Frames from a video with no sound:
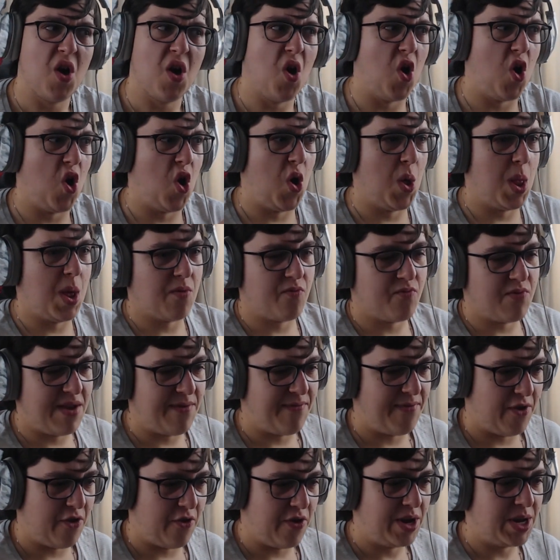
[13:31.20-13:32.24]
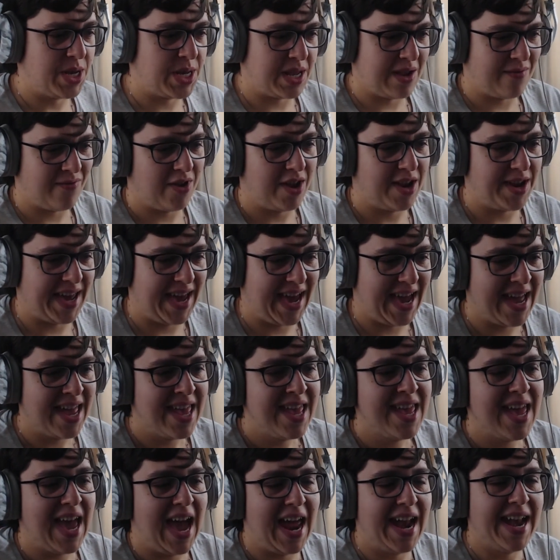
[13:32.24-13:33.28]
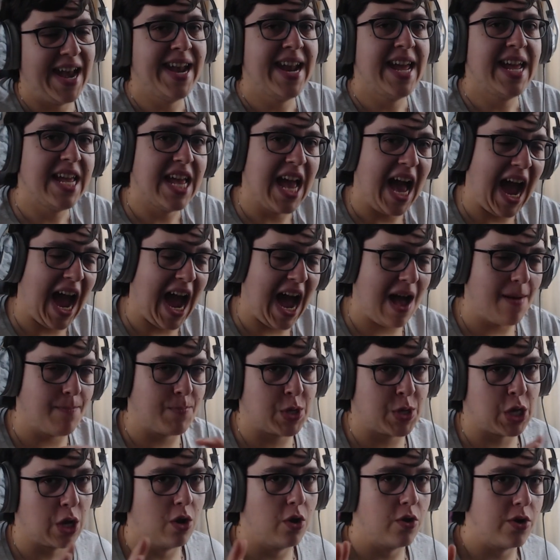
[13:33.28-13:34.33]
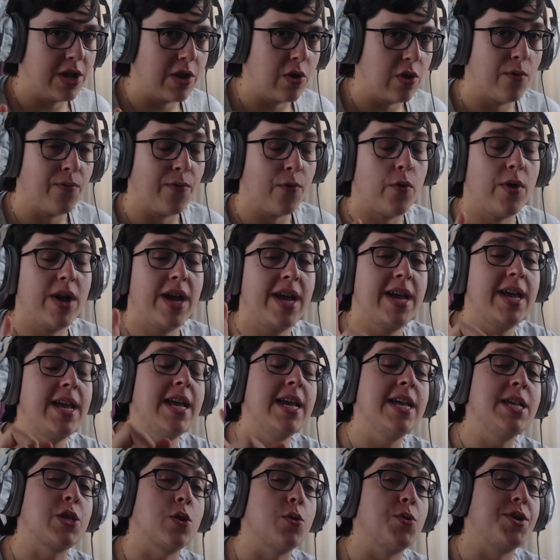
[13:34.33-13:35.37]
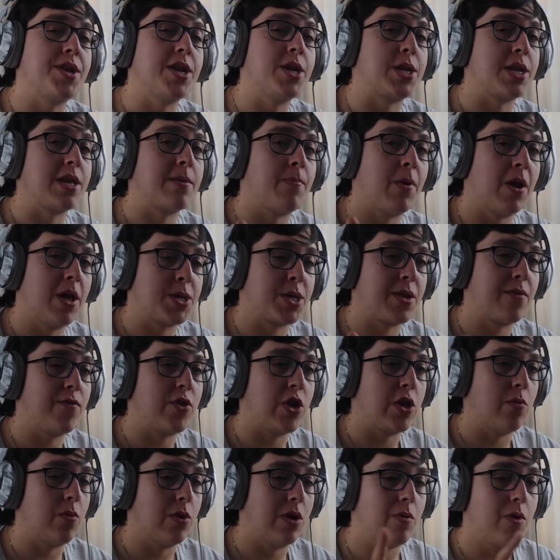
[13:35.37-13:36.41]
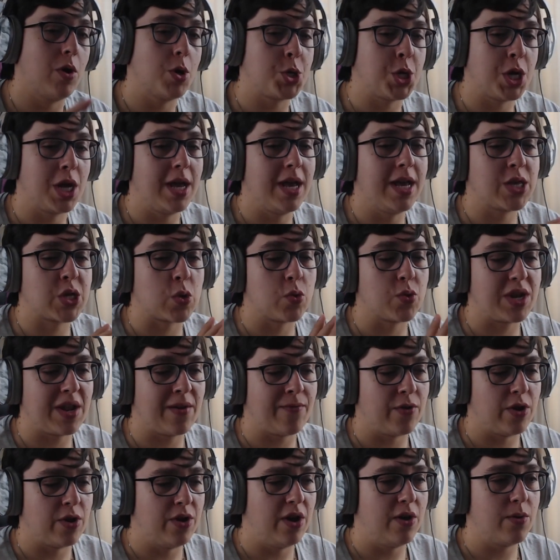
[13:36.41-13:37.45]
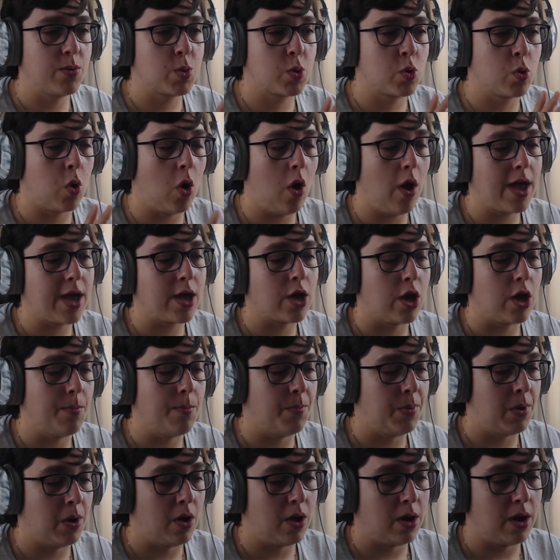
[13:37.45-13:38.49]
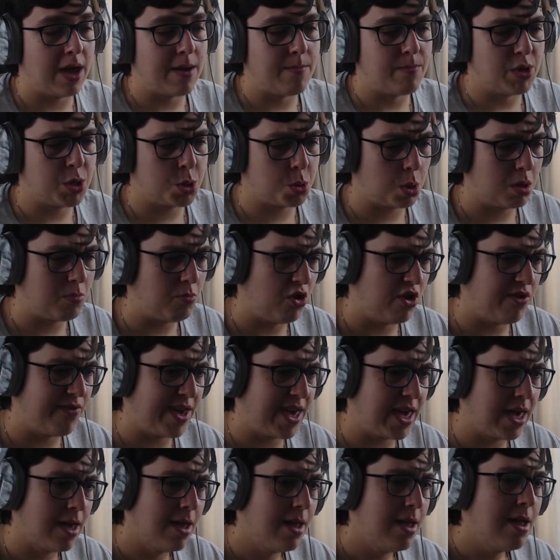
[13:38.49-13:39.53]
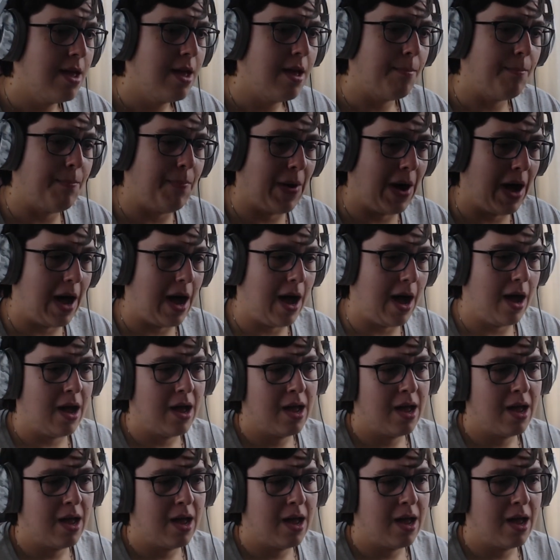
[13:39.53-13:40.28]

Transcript: on a river and stuff like that, and absolutely awful. It is on Disney Plus if you do want to watch it. It's called Death on the Nile. Quite a good plot, like mystery movie, but